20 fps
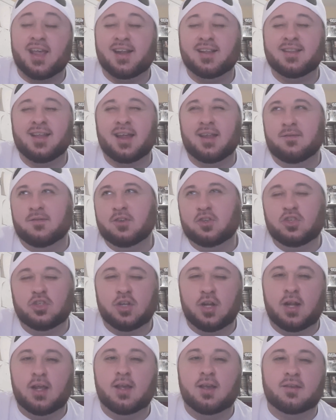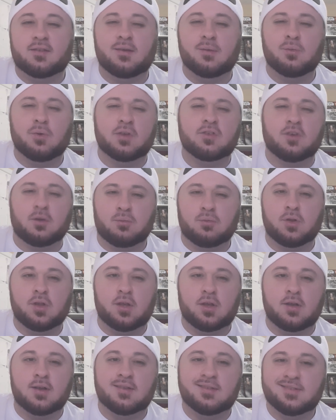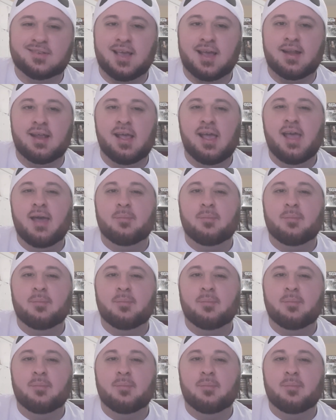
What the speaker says: And not even shitty, because it was a really good set,